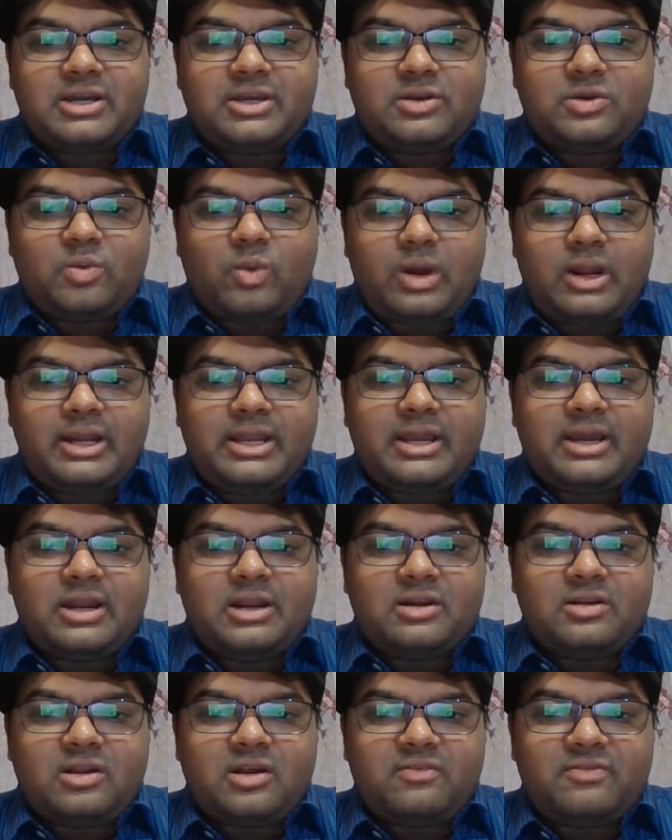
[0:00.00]
quality
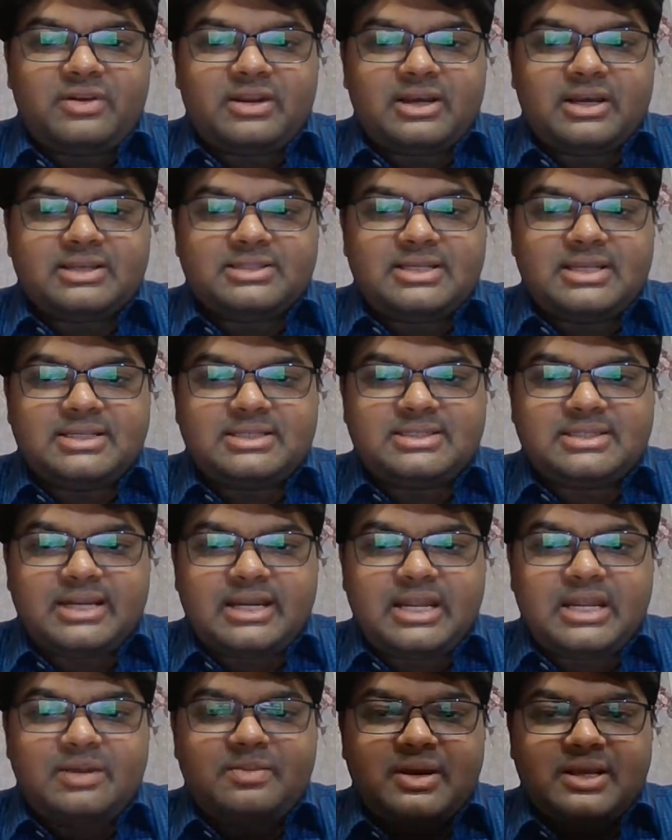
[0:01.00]
control of drugs is
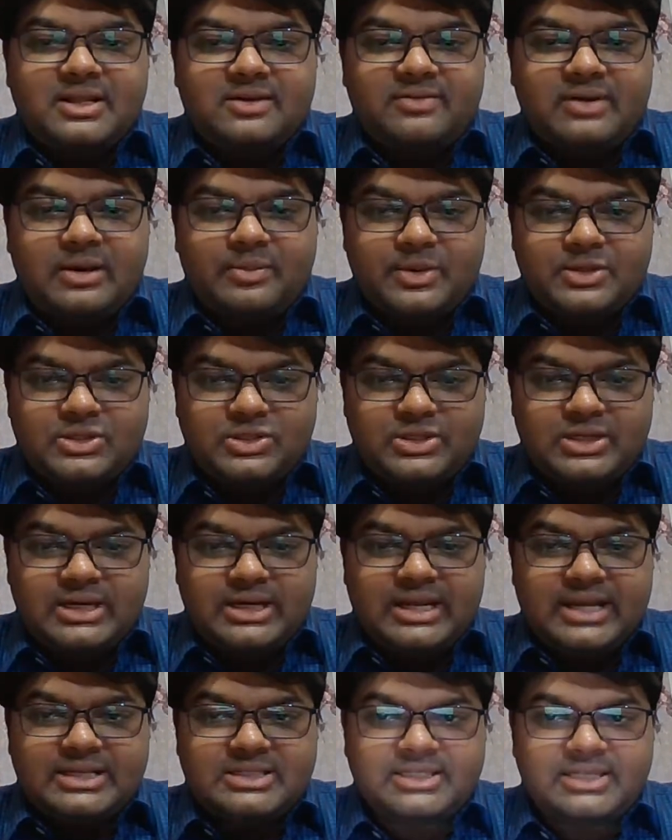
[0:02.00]
studied by the pharmaceutical
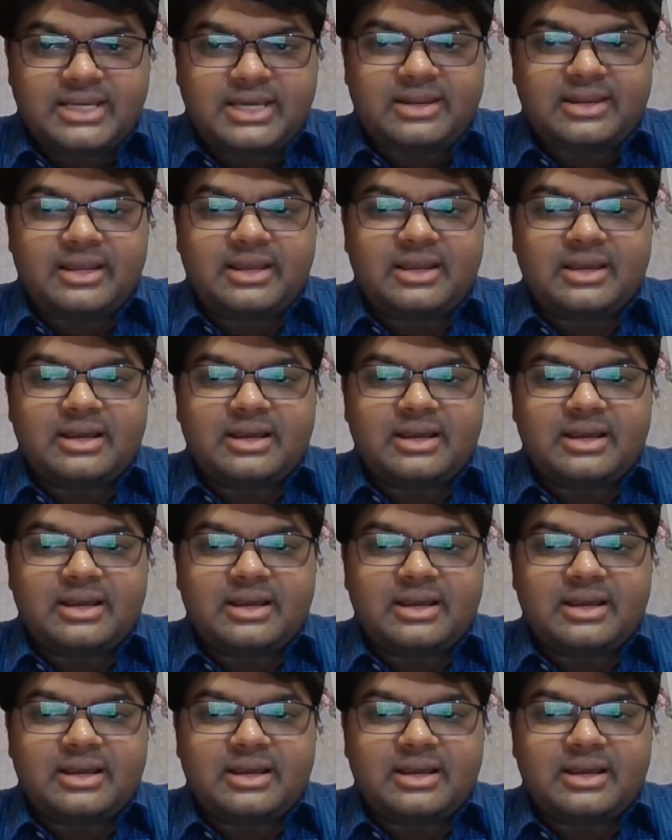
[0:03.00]
engineering,